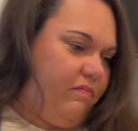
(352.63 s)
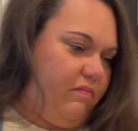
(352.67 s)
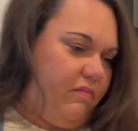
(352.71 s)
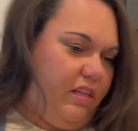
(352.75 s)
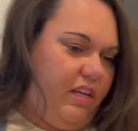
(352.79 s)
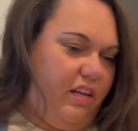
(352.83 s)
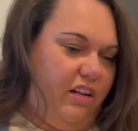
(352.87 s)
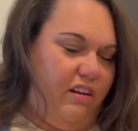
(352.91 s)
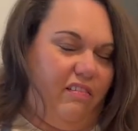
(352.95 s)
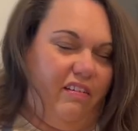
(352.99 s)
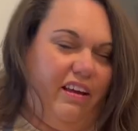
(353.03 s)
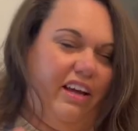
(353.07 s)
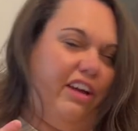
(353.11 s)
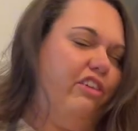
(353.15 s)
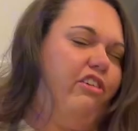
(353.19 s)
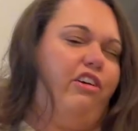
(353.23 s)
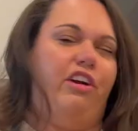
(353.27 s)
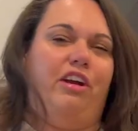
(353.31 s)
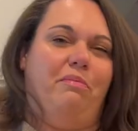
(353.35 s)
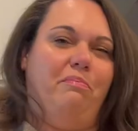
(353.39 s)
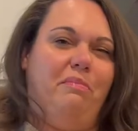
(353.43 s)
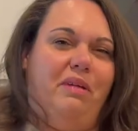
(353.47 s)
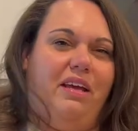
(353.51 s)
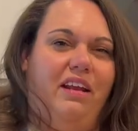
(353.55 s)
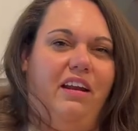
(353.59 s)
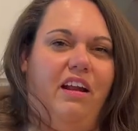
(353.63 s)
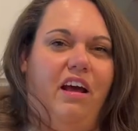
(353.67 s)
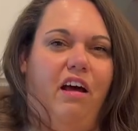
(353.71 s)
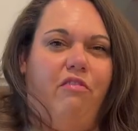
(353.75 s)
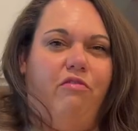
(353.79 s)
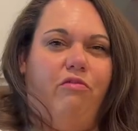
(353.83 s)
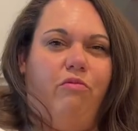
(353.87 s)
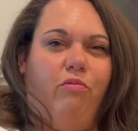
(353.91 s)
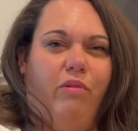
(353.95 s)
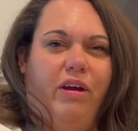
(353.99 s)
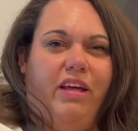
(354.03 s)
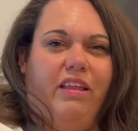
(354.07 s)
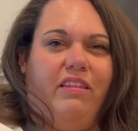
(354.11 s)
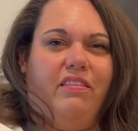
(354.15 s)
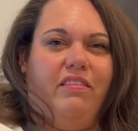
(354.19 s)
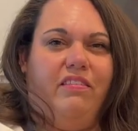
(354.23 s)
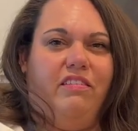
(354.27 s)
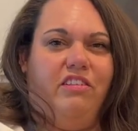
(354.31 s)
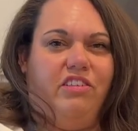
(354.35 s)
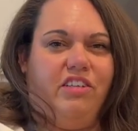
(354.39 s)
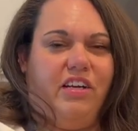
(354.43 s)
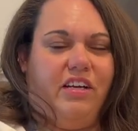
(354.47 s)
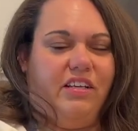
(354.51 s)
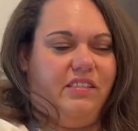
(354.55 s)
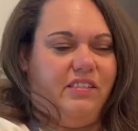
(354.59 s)
you know, like creamy enough with
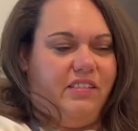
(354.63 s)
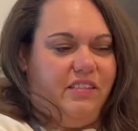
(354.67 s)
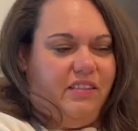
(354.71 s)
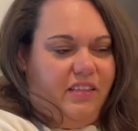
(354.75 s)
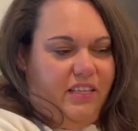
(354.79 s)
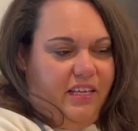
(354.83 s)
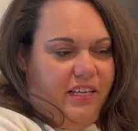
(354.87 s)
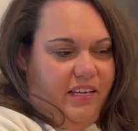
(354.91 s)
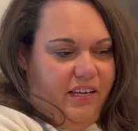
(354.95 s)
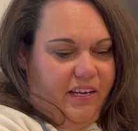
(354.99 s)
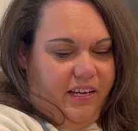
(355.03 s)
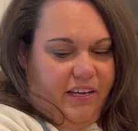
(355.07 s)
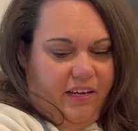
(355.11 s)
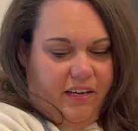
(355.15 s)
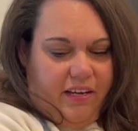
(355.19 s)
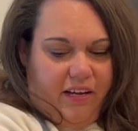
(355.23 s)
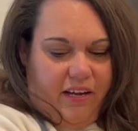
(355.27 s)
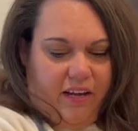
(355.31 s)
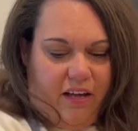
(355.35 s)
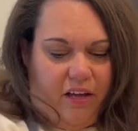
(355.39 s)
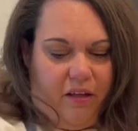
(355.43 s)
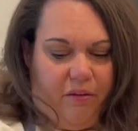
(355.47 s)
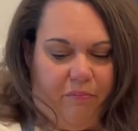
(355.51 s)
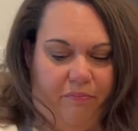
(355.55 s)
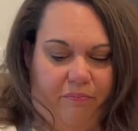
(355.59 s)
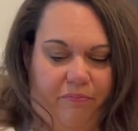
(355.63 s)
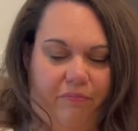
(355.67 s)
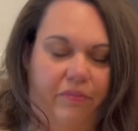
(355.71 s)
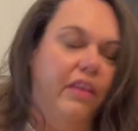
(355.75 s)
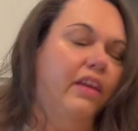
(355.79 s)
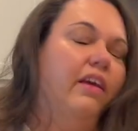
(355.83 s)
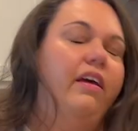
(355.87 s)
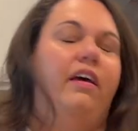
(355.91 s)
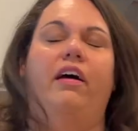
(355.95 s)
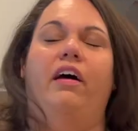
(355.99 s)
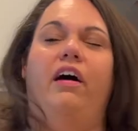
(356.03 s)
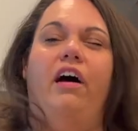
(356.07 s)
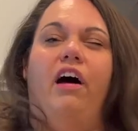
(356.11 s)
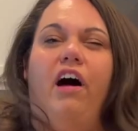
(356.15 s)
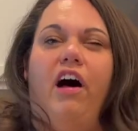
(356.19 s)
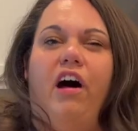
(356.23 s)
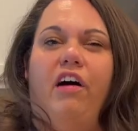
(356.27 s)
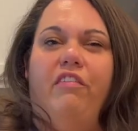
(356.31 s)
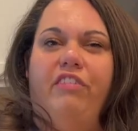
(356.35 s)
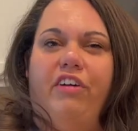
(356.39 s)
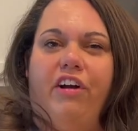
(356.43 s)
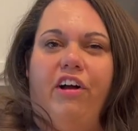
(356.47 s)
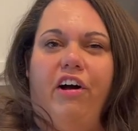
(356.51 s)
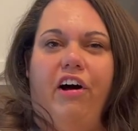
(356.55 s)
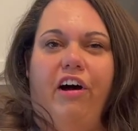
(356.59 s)
just the
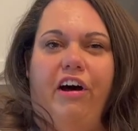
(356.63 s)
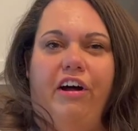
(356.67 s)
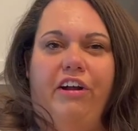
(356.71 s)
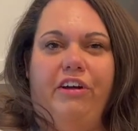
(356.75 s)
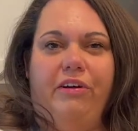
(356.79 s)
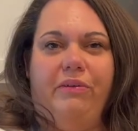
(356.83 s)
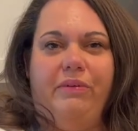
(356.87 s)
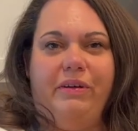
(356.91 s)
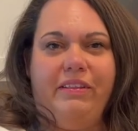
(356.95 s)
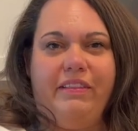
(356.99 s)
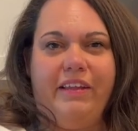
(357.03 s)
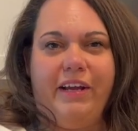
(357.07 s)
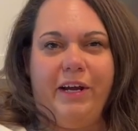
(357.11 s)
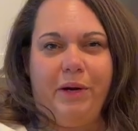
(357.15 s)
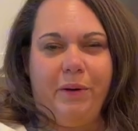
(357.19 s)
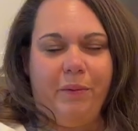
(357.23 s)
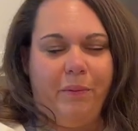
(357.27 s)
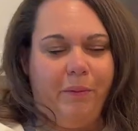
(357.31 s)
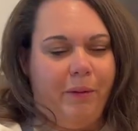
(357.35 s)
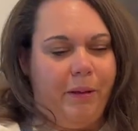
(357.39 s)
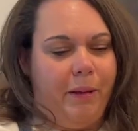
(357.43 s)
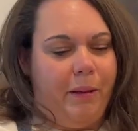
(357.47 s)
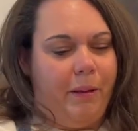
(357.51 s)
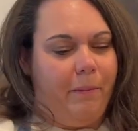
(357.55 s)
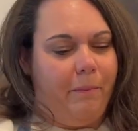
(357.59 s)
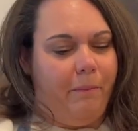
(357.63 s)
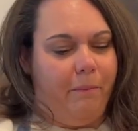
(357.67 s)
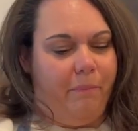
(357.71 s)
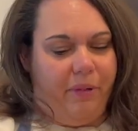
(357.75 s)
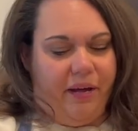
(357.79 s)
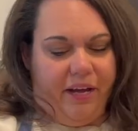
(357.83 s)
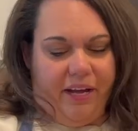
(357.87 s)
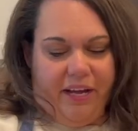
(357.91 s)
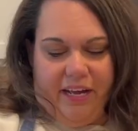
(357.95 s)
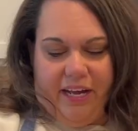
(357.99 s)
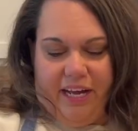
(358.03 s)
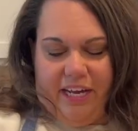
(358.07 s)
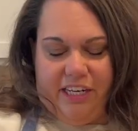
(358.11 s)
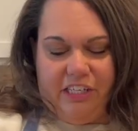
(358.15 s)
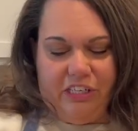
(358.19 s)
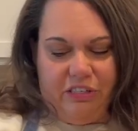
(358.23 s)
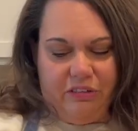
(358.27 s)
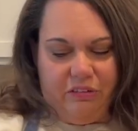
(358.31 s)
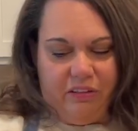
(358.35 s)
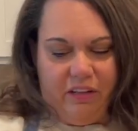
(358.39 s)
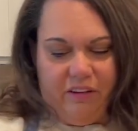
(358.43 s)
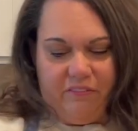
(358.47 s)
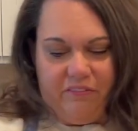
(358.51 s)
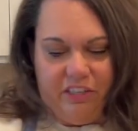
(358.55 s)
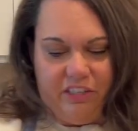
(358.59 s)
avocado in there. But I do
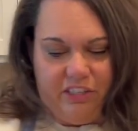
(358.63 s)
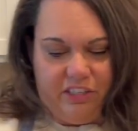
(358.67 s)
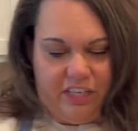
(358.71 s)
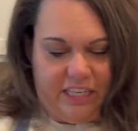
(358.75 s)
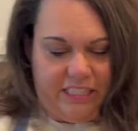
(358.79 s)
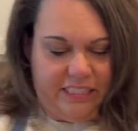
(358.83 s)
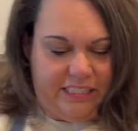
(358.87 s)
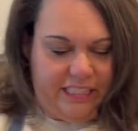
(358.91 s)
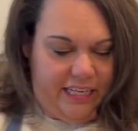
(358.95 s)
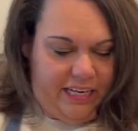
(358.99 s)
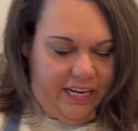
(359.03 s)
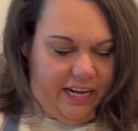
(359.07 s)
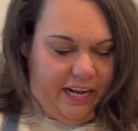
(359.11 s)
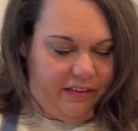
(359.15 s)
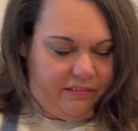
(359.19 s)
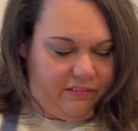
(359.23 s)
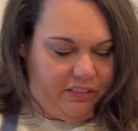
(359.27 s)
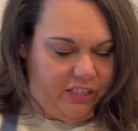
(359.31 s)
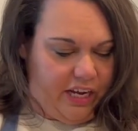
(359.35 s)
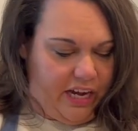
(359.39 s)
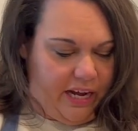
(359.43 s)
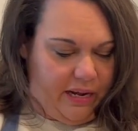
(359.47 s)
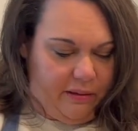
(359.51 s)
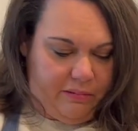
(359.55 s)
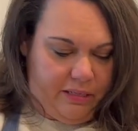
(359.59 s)
love the dressing. I have time